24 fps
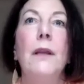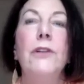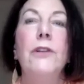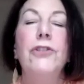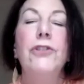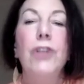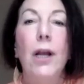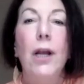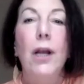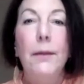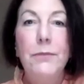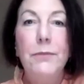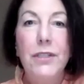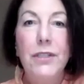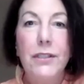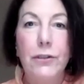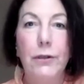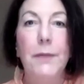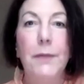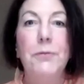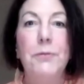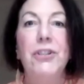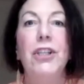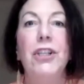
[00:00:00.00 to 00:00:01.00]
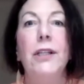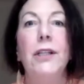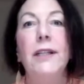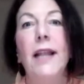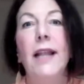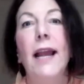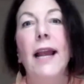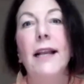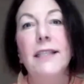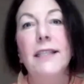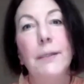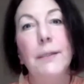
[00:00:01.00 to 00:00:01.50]
job description
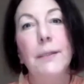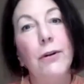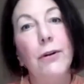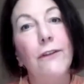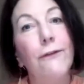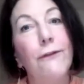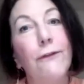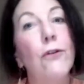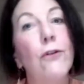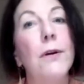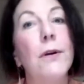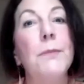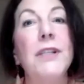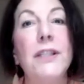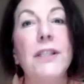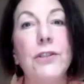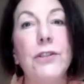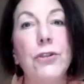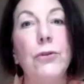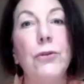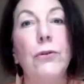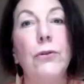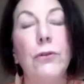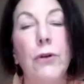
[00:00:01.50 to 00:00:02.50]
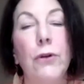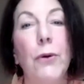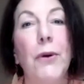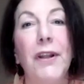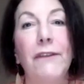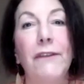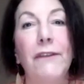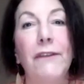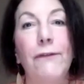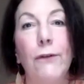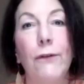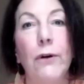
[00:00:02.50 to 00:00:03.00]
as a performance tool
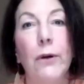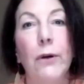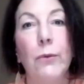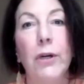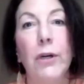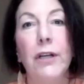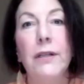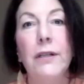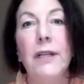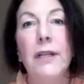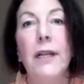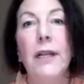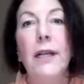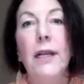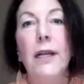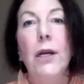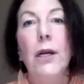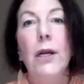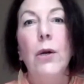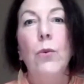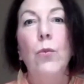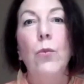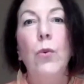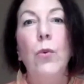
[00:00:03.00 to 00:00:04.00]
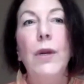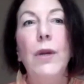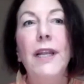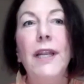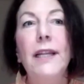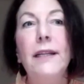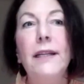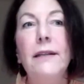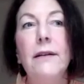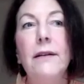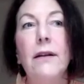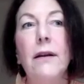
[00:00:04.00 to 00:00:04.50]
going forward,
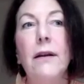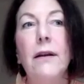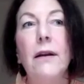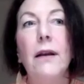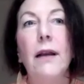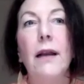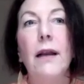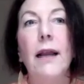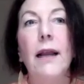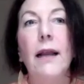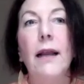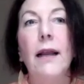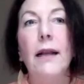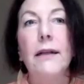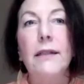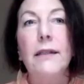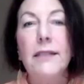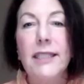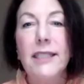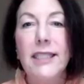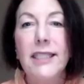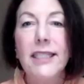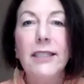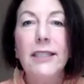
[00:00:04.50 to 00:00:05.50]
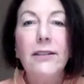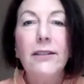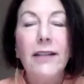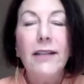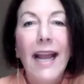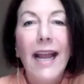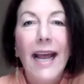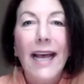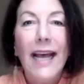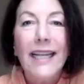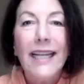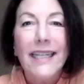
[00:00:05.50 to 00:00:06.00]
we still
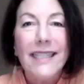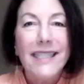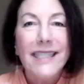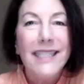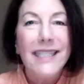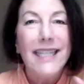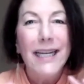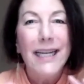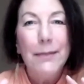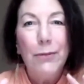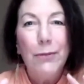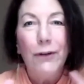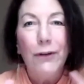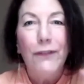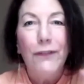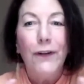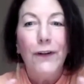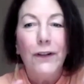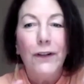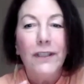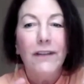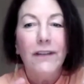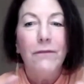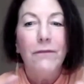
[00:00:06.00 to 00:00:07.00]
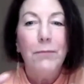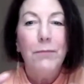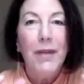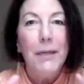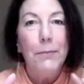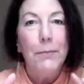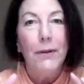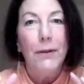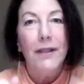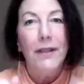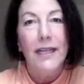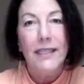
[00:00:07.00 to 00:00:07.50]
had a stable full of
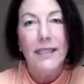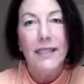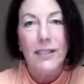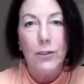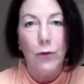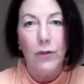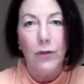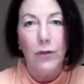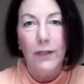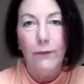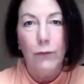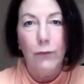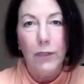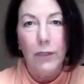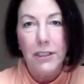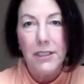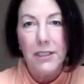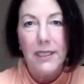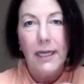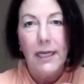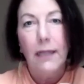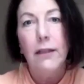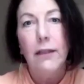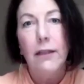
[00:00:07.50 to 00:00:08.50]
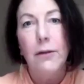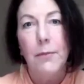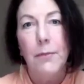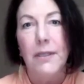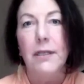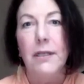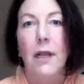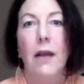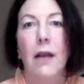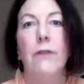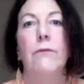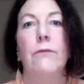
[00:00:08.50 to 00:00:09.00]
people that sort of work together, but
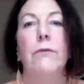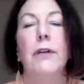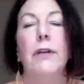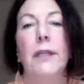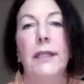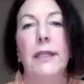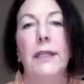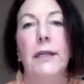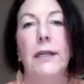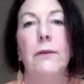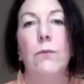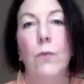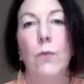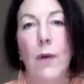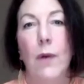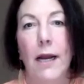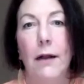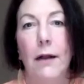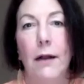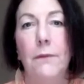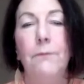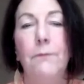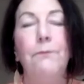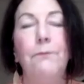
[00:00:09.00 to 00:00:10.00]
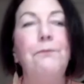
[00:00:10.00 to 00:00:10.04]
not really well.